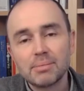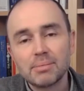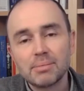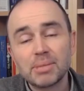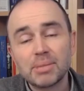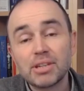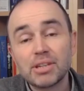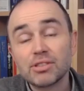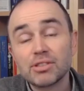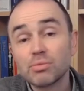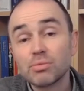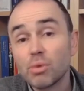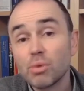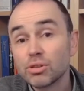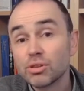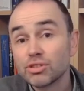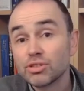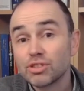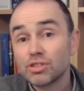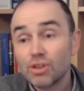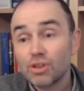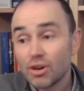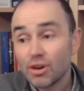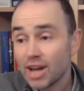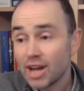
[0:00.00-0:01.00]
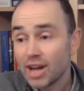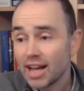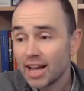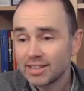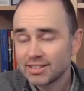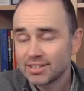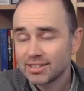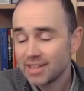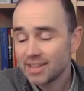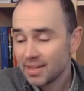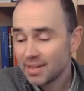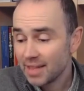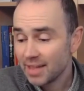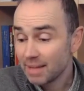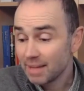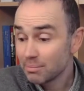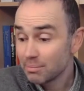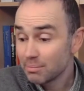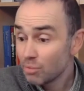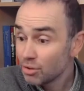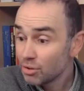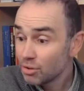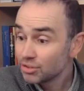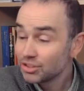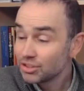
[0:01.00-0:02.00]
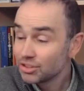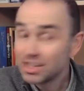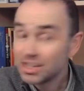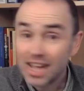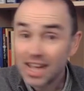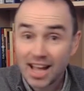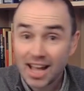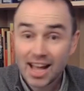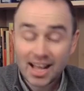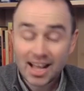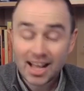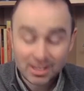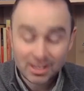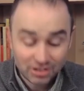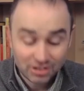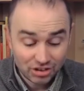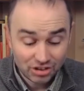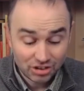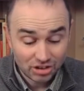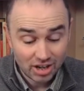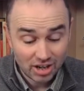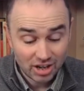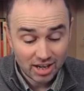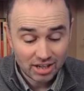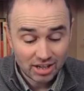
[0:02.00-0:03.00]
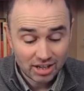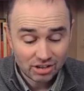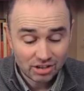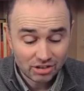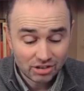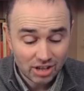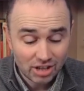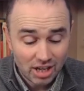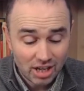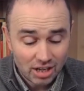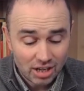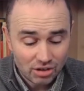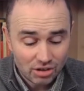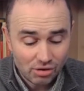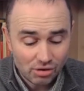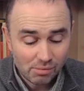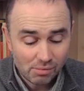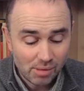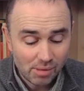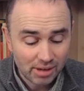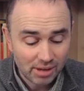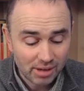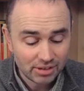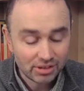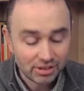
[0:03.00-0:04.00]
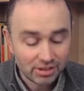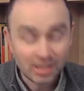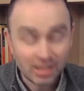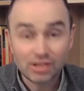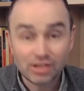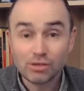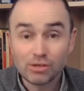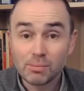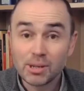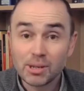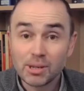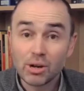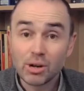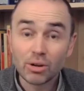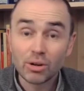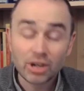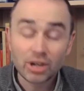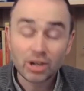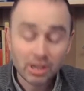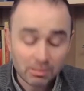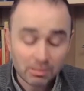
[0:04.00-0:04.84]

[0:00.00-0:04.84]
Because once God has done that, once he has changed your mindset, you'll be on an